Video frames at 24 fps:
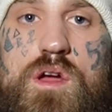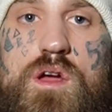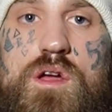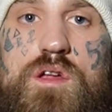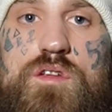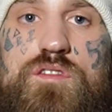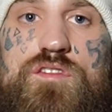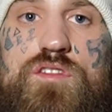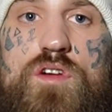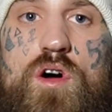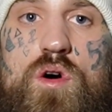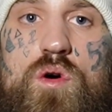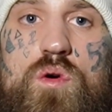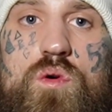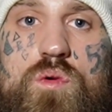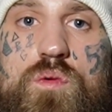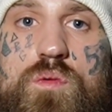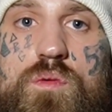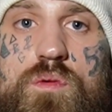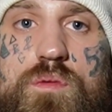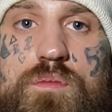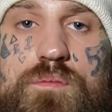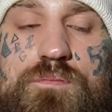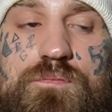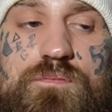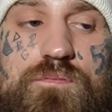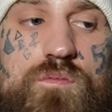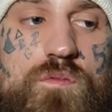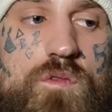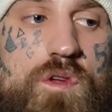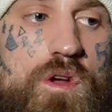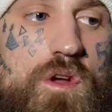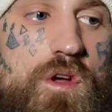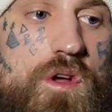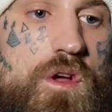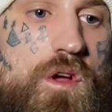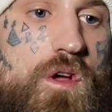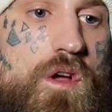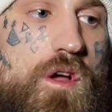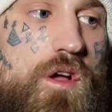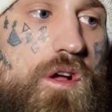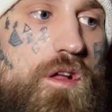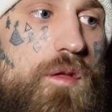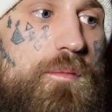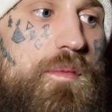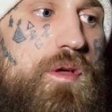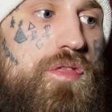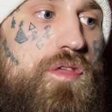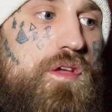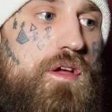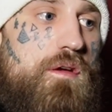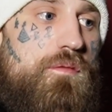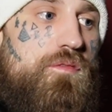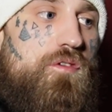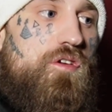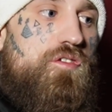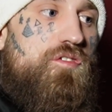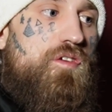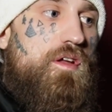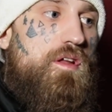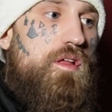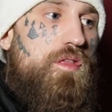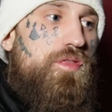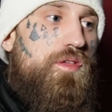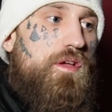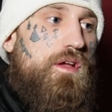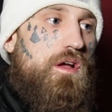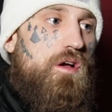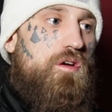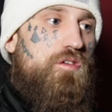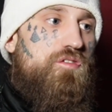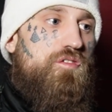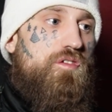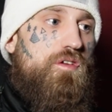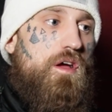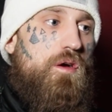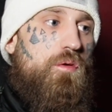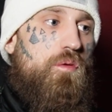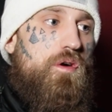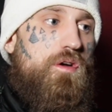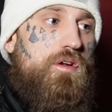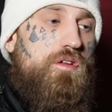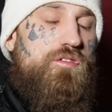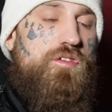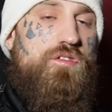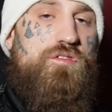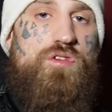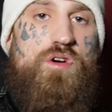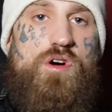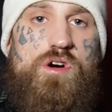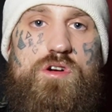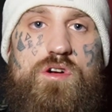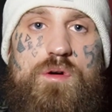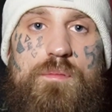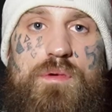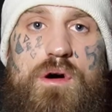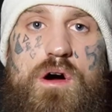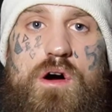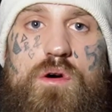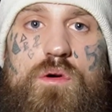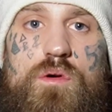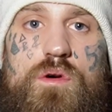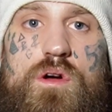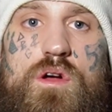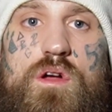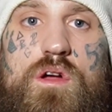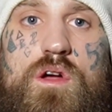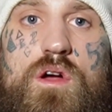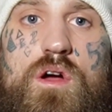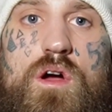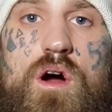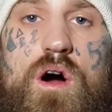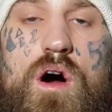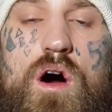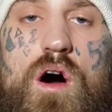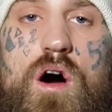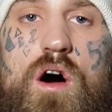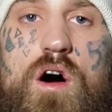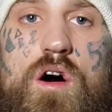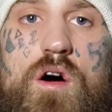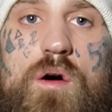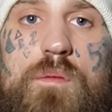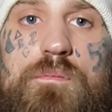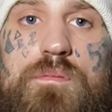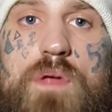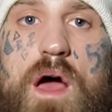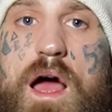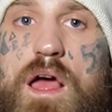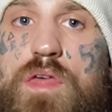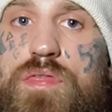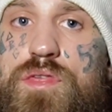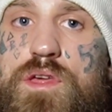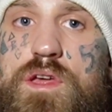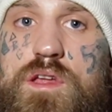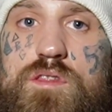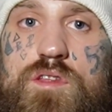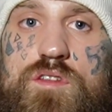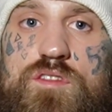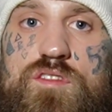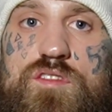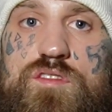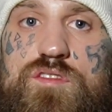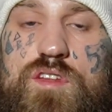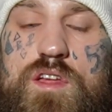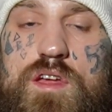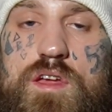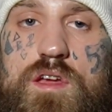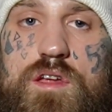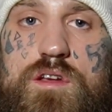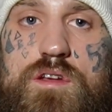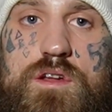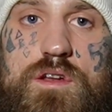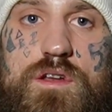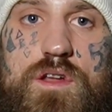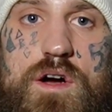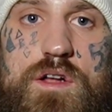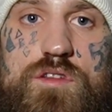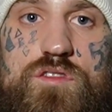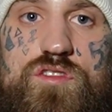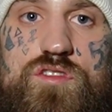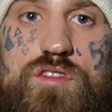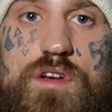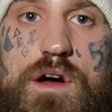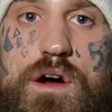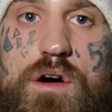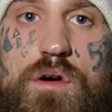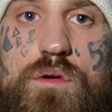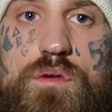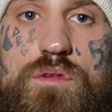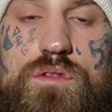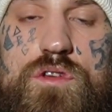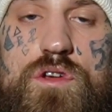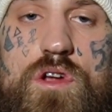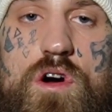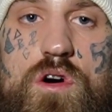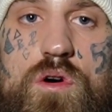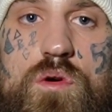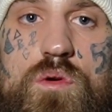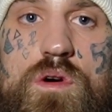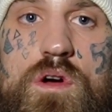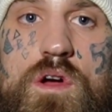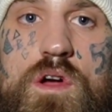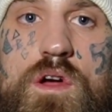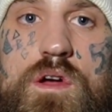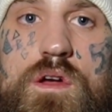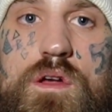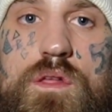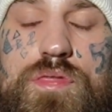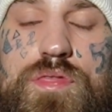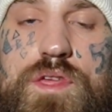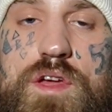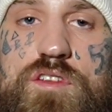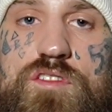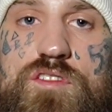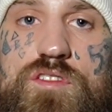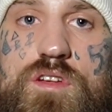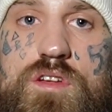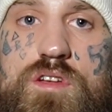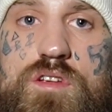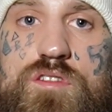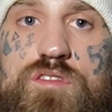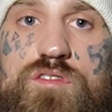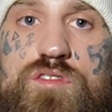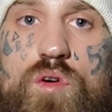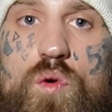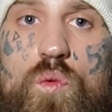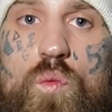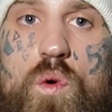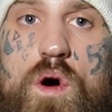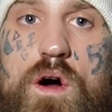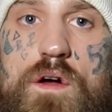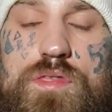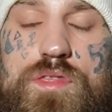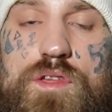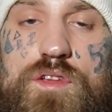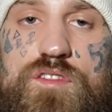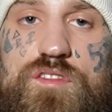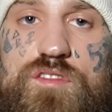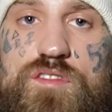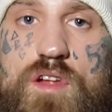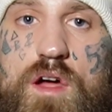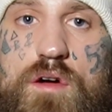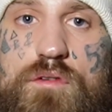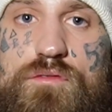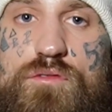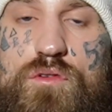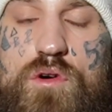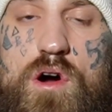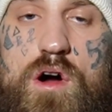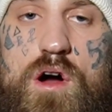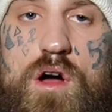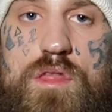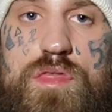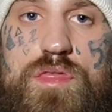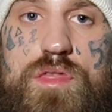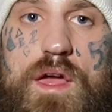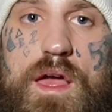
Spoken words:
So, let me think if there's anything else that I wanted to talk about. I think this is it in a nutshell. You know, this is what the Sephiroth